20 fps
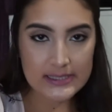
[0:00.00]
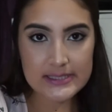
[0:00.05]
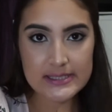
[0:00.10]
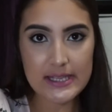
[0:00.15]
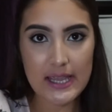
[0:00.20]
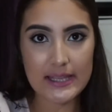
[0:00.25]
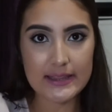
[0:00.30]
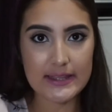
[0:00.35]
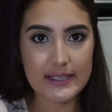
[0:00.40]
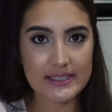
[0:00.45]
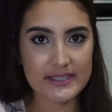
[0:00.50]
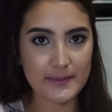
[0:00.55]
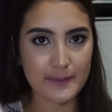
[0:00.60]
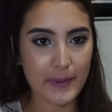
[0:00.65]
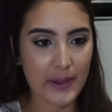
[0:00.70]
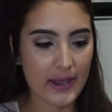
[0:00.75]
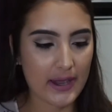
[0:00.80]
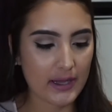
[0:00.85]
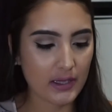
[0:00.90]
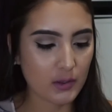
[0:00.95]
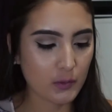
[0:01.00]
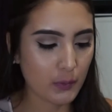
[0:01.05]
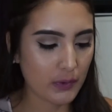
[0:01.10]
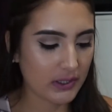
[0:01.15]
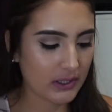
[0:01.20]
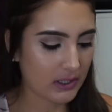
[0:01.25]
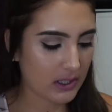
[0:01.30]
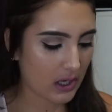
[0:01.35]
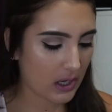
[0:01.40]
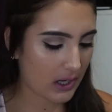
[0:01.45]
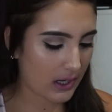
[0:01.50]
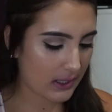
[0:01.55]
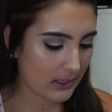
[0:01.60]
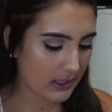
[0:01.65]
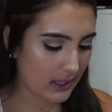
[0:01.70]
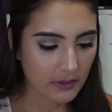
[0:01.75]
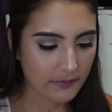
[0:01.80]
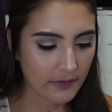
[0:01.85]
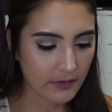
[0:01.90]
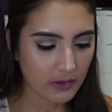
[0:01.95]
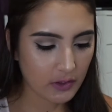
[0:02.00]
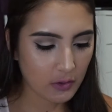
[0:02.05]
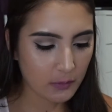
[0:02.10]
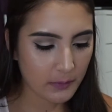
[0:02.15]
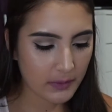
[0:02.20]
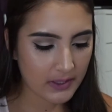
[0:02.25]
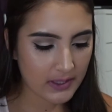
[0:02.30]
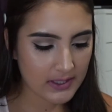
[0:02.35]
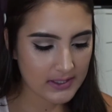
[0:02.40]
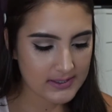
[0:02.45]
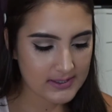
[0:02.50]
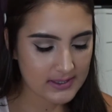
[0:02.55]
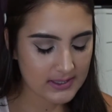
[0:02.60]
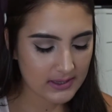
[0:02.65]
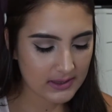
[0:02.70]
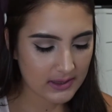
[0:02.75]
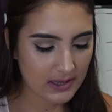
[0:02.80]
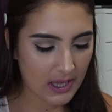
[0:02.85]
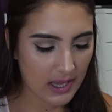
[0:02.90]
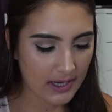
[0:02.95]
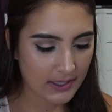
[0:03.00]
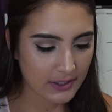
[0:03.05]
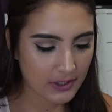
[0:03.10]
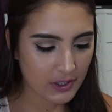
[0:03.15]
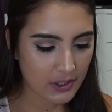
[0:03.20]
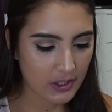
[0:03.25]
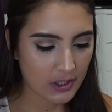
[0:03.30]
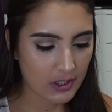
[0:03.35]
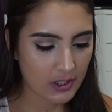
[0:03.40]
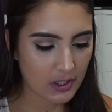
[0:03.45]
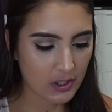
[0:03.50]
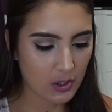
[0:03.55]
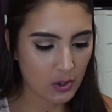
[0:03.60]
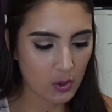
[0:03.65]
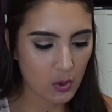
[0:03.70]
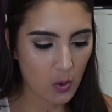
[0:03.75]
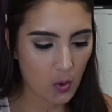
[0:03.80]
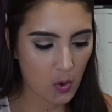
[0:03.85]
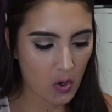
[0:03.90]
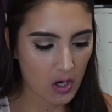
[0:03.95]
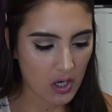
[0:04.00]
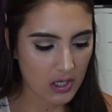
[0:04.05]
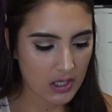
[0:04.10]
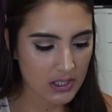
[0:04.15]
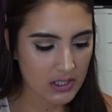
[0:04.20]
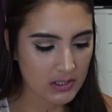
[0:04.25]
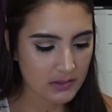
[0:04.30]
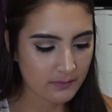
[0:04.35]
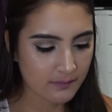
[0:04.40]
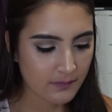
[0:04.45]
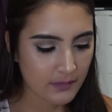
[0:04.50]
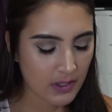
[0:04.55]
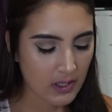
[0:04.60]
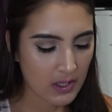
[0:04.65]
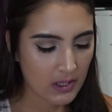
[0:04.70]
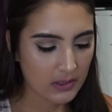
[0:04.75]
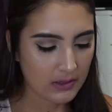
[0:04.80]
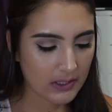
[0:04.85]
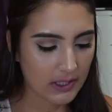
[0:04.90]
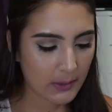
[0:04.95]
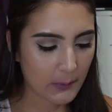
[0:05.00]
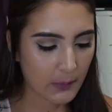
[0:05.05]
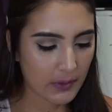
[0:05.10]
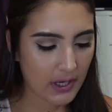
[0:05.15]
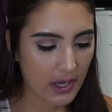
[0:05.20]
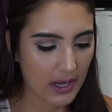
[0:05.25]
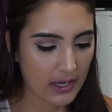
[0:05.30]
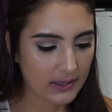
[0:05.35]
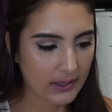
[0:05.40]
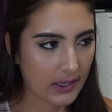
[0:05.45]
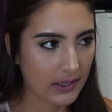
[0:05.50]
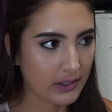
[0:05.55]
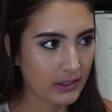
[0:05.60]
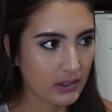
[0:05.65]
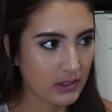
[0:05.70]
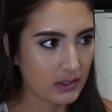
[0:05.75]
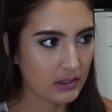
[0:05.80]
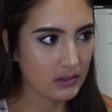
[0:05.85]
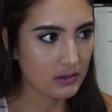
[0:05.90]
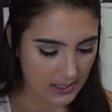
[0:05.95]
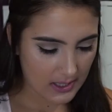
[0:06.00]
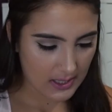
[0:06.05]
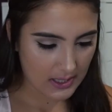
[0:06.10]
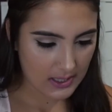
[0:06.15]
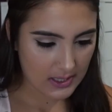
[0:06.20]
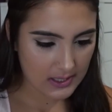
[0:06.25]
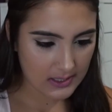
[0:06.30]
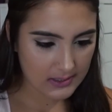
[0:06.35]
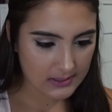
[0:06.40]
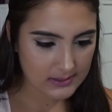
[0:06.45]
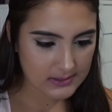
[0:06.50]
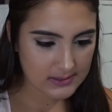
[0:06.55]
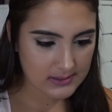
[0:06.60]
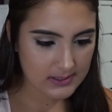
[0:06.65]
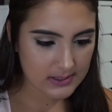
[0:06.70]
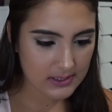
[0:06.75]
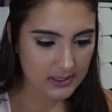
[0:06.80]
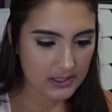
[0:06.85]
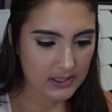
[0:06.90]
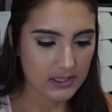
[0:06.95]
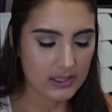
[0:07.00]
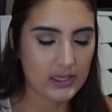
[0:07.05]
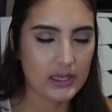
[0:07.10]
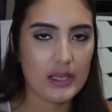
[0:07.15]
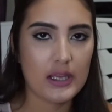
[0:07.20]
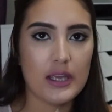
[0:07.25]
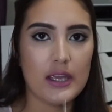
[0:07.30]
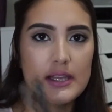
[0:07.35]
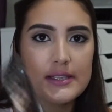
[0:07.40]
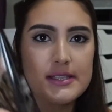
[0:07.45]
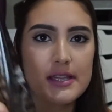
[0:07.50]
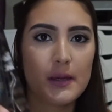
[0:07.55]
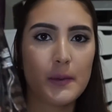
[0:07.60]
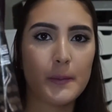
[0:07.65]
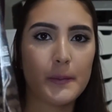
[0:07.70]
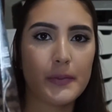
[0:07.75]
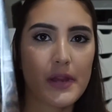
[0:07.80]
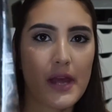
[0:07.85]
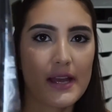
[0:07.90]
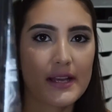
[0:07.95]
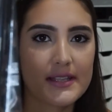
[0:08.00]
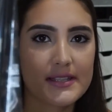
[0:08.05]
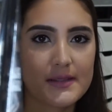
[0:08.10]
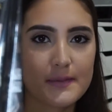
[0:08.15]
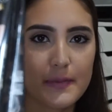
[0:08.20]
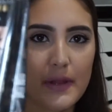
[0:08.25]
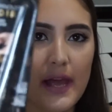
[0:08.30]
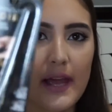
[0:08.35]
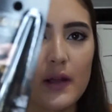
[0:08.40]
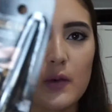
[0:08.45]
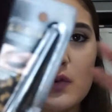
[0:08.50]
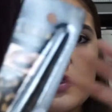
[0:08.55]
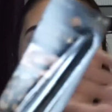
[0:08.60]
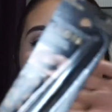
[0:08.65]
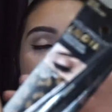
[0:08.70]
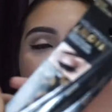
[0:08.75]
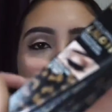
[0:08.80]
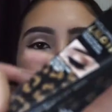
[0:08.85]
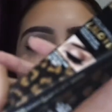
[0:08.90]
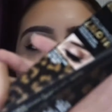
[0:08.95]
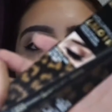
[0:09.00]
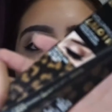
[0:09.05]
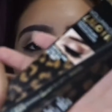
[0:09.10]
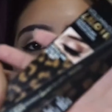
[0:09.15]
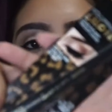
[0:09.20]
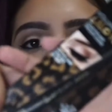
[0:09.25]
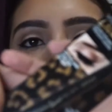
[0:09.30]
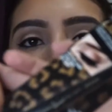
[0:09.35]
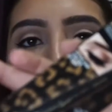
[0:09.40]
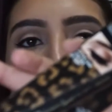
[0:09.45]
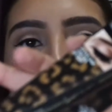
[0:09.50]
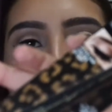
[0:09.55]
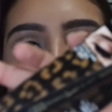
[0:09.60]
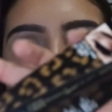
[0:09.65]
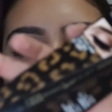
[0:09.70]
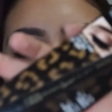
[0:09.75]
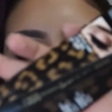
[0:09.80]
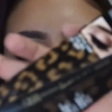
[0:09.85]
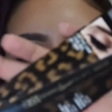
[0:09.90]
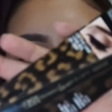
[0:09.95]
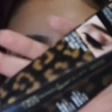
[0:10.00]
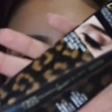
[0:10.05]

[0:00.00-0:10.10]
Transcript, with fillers: Inside this bag we got the Voluminous Liner Noir liquid eyeliner, and it's in Blackest Black, which is my favorite